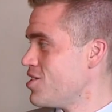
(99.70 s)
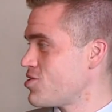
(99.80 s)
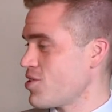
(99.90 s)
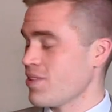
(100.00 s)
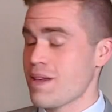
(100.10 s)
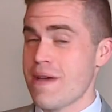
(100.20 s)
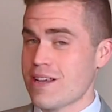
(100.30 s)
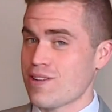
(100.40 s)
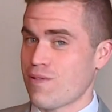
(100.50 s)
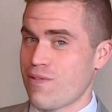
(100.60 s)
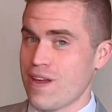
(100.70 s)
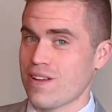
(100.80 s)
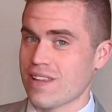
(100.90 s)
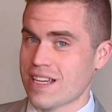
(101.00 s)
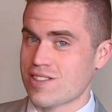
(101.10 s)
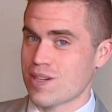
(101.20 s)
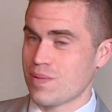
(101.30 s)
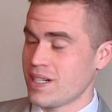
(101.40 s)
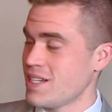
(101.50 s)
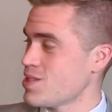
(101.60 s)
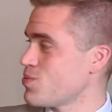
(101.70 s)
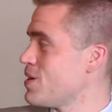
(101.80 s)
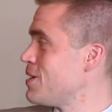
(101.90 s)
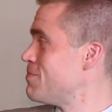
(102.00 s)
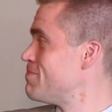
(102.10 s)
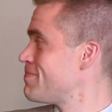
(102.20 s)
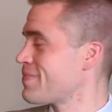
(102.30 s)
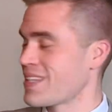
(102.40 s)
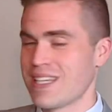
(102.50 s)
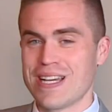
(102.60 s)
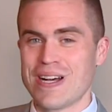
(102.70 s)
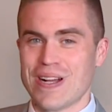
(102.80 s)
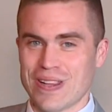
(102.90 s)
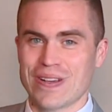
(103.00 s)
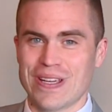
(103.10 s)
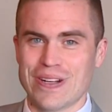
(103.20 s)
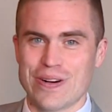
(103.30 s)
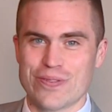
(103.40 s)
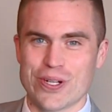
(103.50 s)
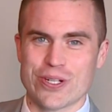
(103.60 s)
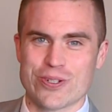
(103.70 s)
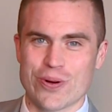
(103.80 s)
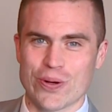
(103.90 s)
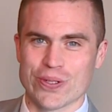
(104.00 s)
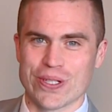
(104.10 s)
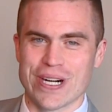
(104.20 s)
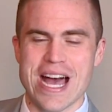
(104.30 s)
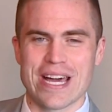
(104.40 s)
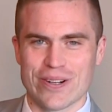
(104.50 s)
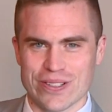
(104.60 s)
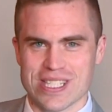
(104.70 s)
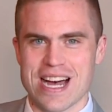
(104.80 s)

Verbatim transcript: certainly makes it feel like someone is, well, looking over your shoulder at all